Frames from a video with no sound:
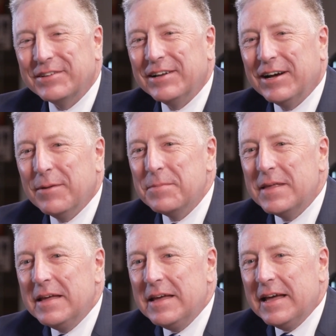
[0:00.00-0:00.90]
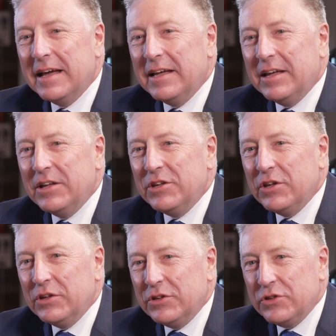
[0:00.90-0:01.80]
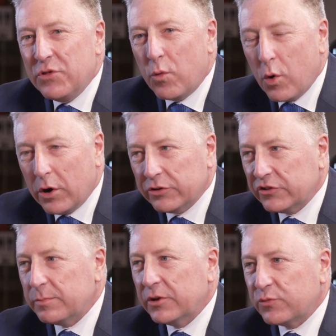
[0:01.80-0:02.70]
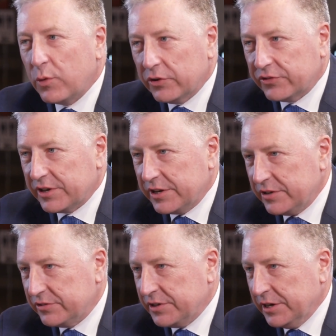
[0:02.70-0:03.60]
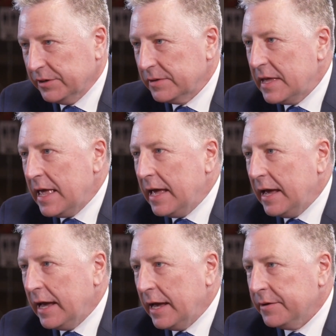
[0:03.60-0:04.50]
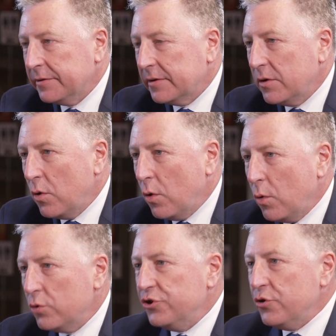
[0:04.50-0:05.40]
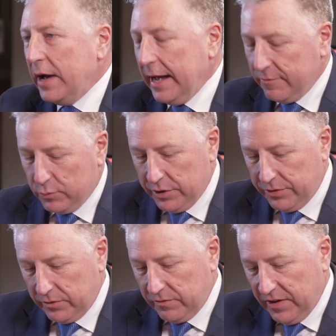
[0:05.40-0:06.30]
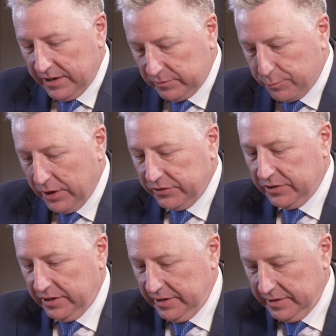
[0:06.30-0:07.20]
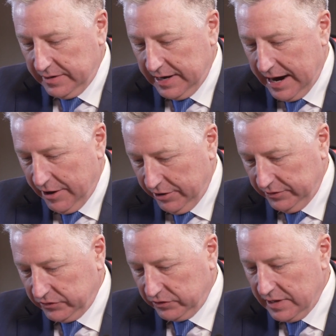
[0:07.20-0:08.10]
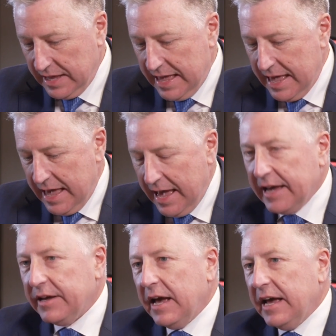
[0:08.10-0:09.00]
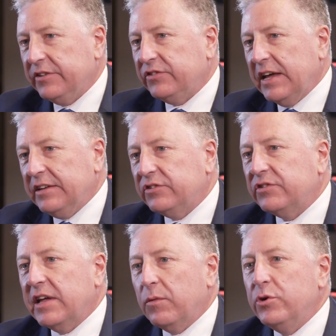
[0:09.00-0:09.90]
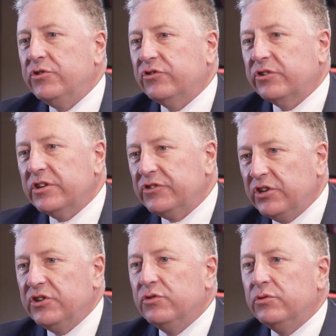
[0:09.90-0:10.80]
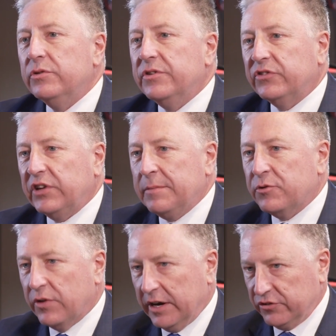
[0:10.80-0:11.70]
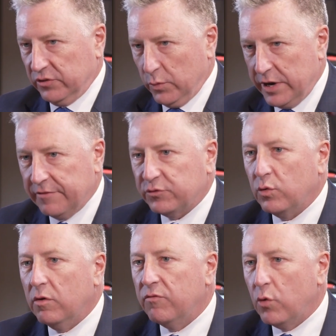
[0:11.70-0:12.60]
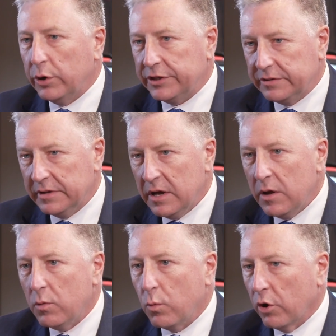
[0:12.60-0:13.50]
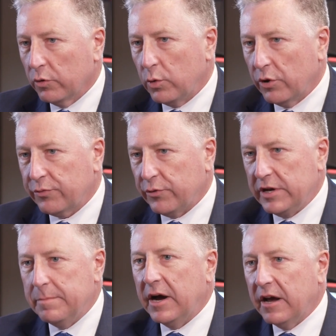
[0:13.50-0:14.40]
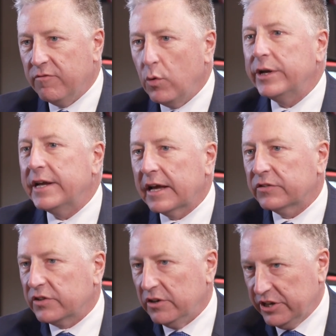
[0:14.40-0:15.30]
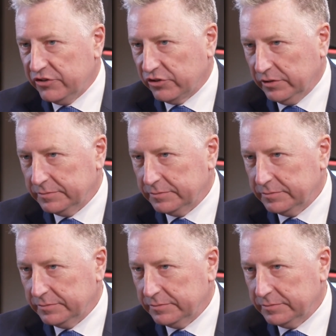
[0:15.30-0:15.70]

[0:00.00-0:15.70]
the world is much worse than it is now. And you have with Vice President Harris a sense that we should continue in the same direction. We have to avoid World War III by avoiding escalation.